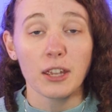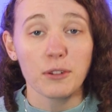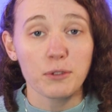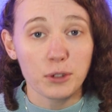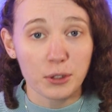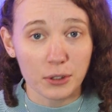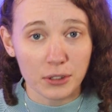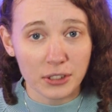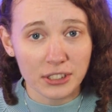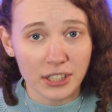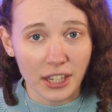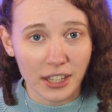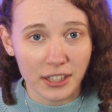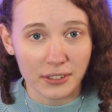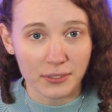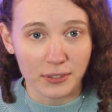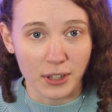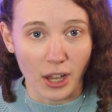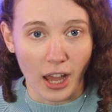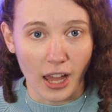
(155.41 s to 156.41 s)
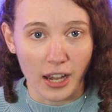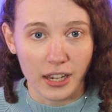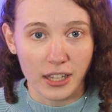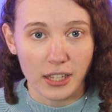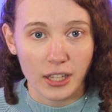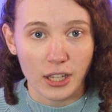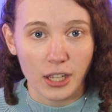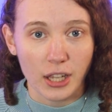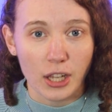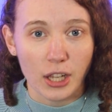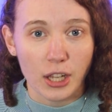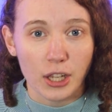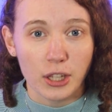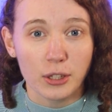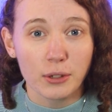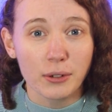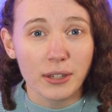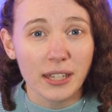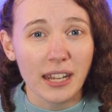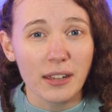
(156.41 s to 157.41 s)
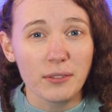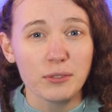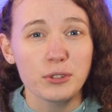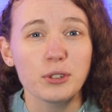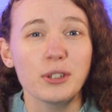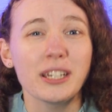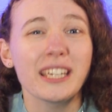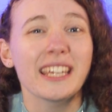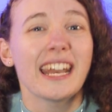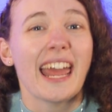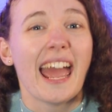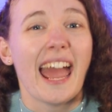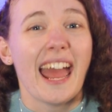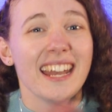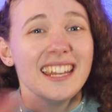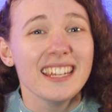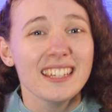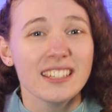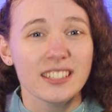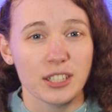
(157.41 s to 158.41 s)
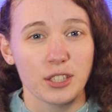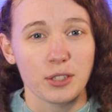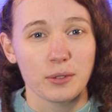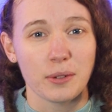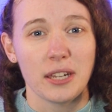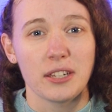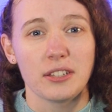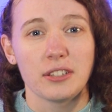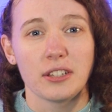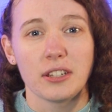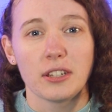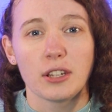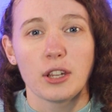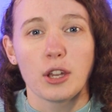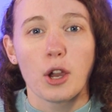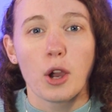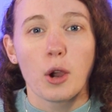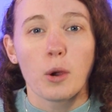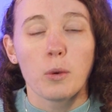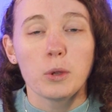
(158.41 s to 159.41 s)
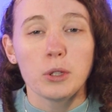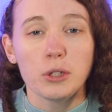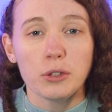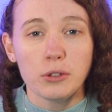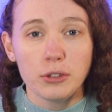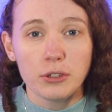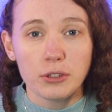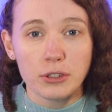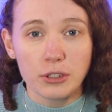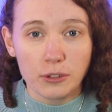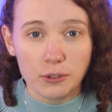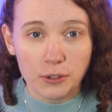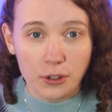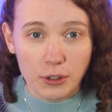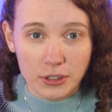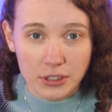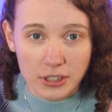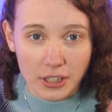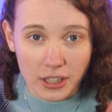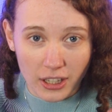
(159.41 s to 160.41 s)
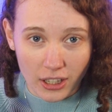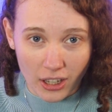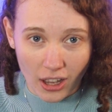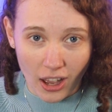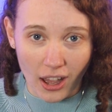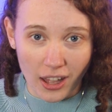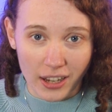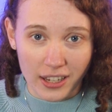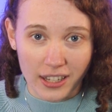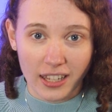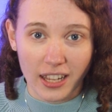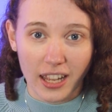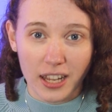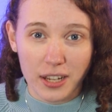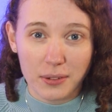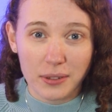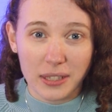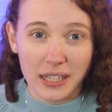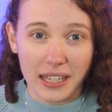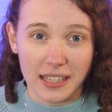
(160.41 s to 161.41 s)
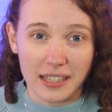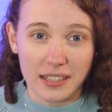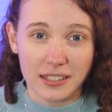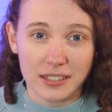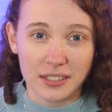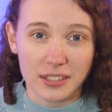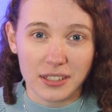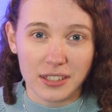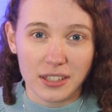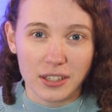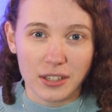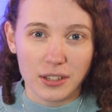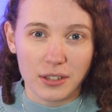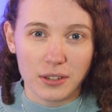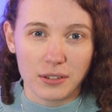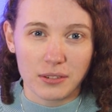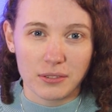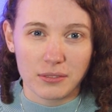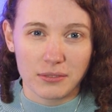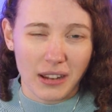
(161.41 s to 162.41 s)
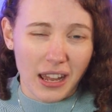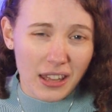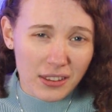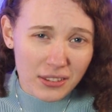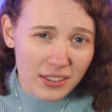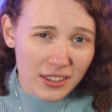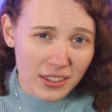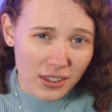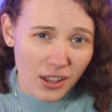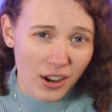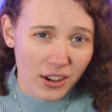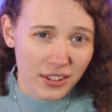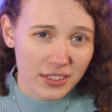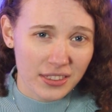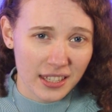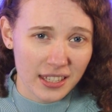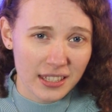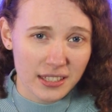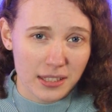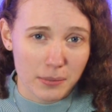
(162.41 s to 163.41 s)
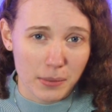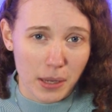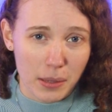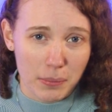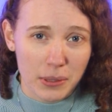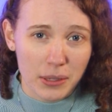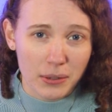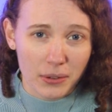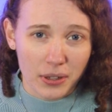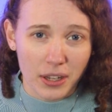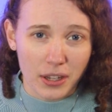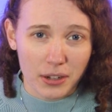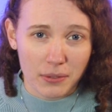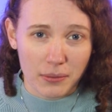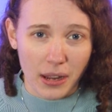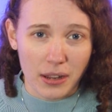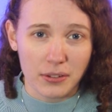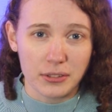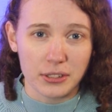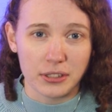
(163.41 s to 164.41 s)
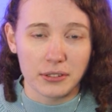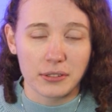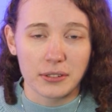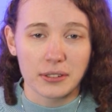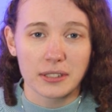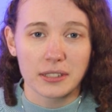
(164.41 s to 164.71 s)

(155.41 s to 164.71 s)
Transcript: If you're a child of God, you can have joy in any situation when you choose to focus on God and who He is, rather than the hard things that might be going on around you.